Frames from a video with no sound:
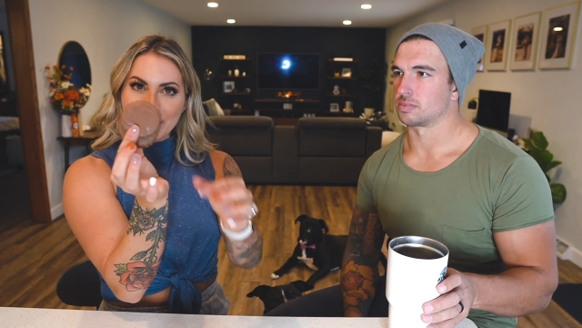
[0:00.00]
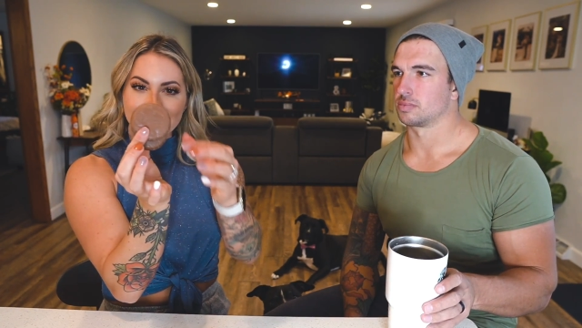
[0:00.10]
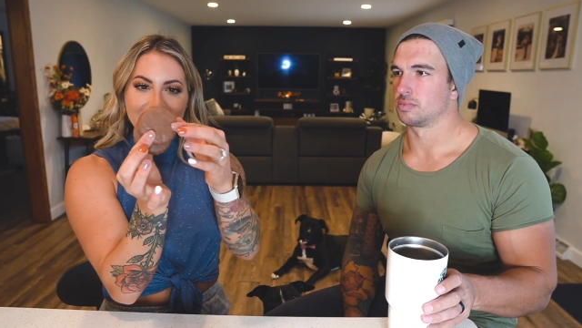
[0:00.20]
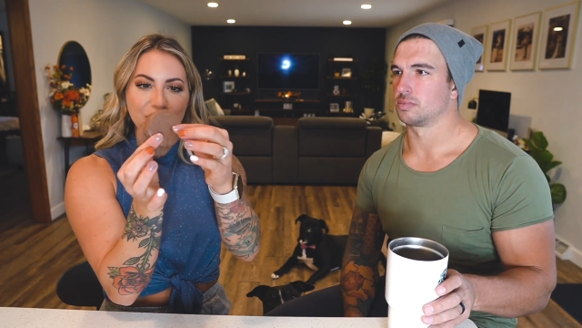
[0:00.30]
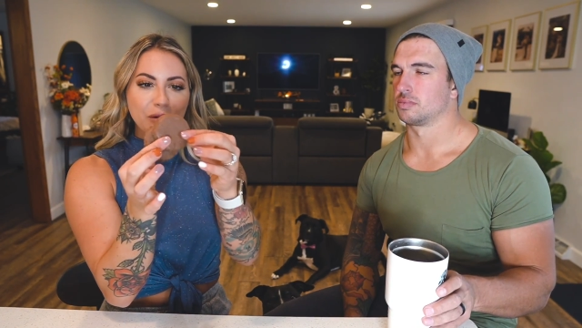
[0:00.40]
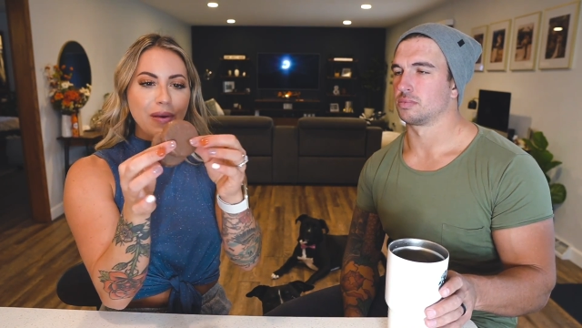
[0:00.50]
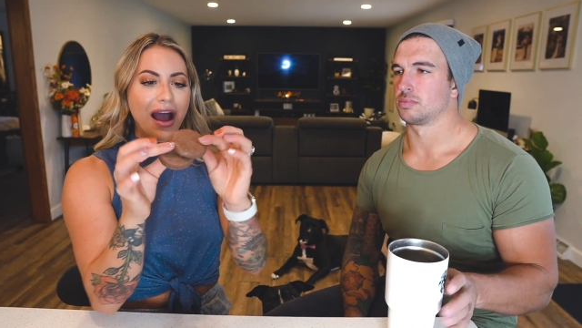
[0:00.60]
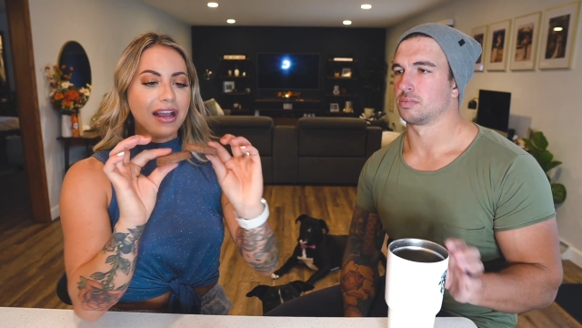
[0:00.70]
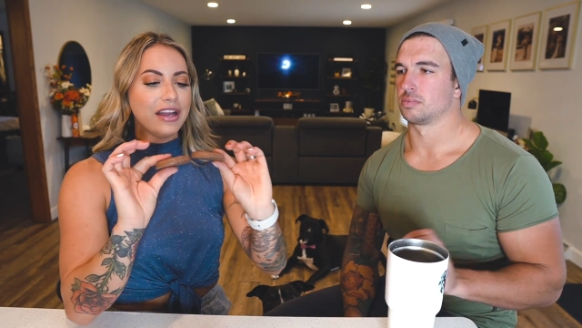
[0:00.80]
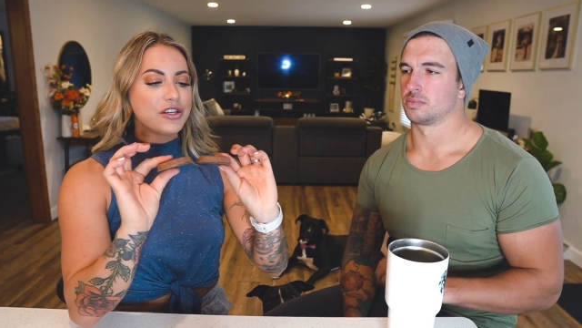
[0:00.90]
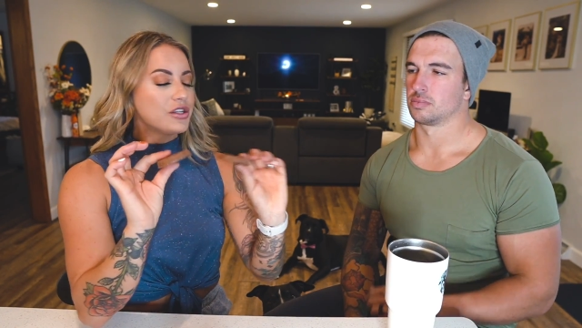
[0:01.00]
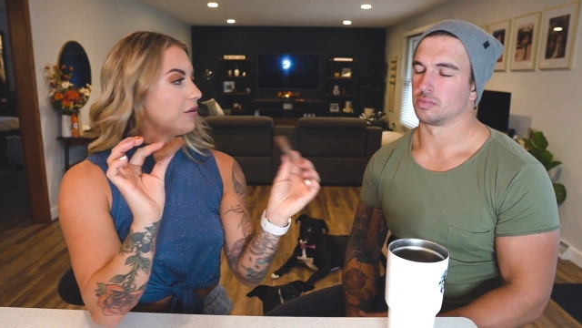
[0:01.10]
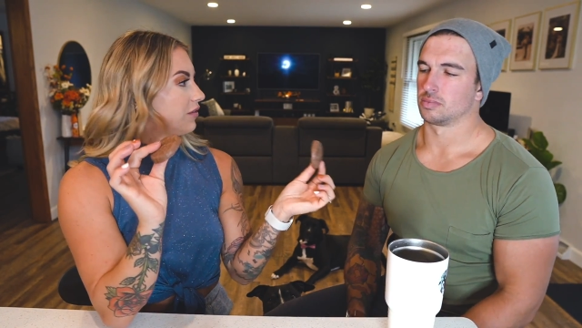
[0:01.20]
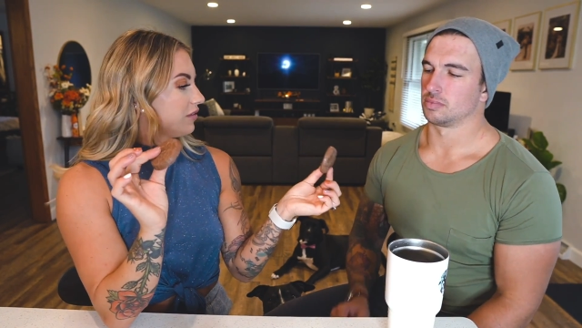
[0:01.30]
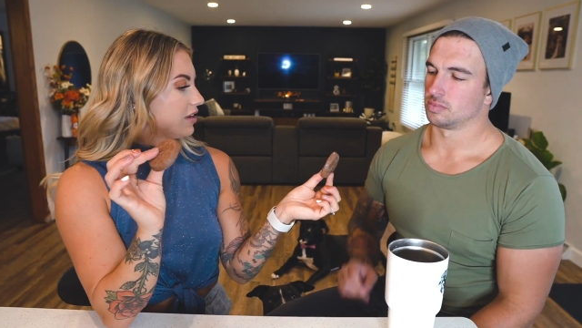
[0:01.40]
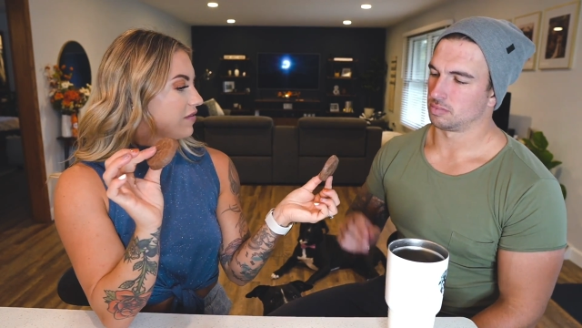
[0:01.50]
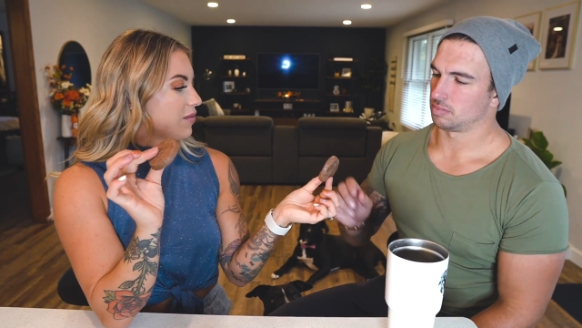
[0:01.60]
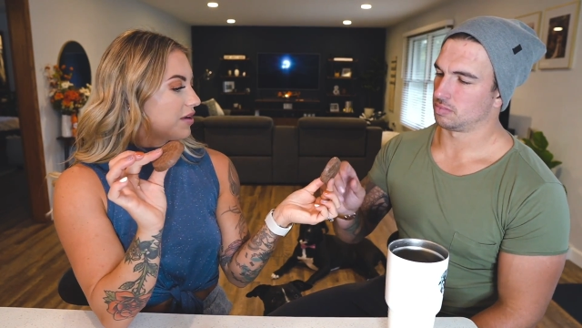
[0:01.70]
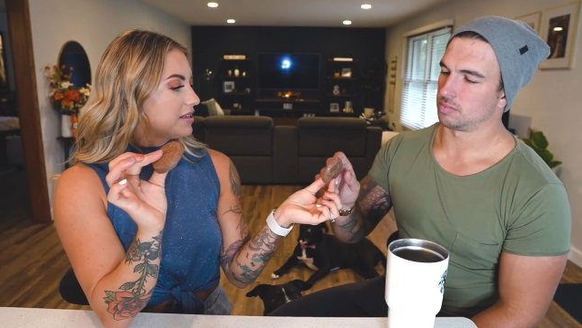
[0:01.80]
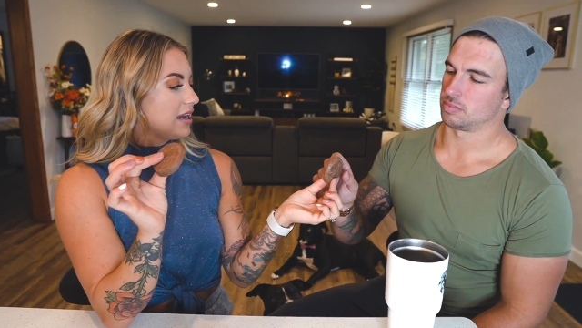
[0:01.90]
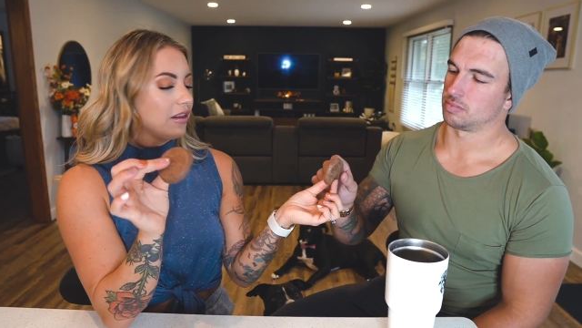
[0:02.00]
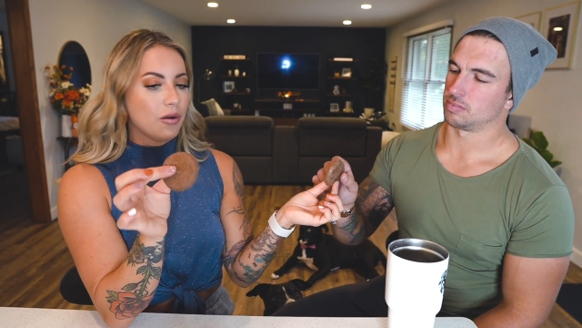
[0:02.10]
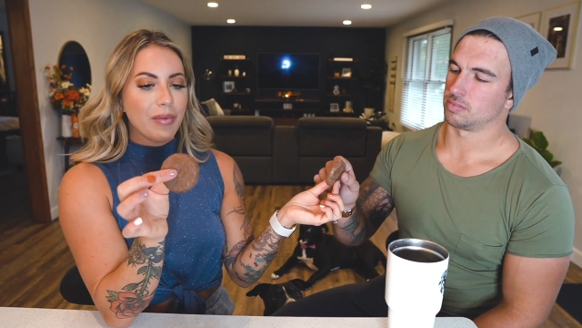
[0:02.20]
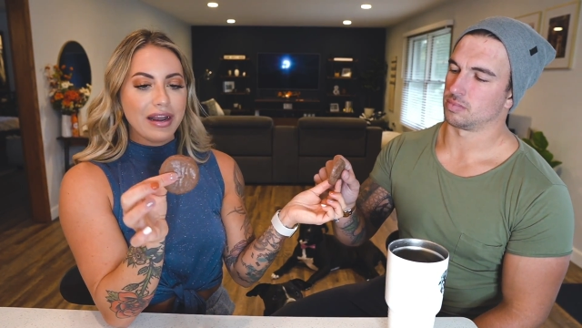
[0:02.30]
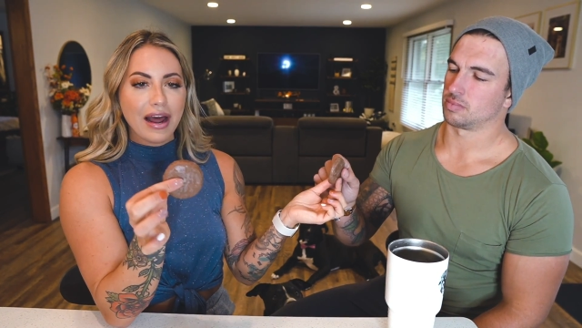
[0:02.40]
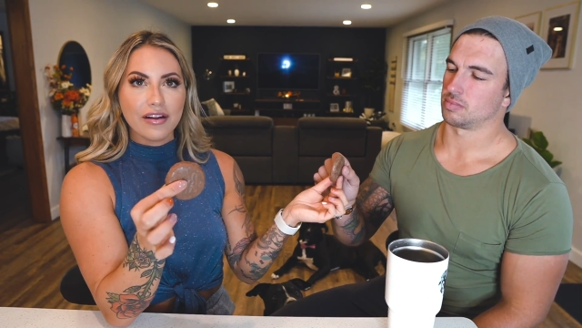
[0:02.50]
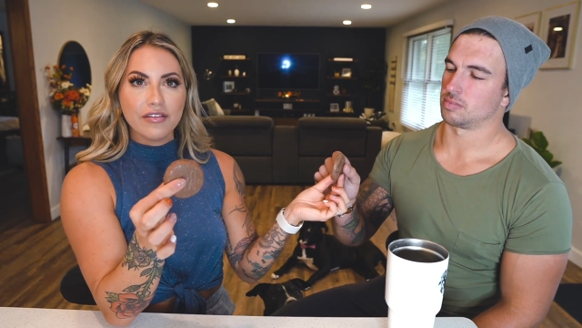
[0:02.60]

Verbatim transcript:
Speaker 1: biscuits per package. So maybe you want to take a little bite out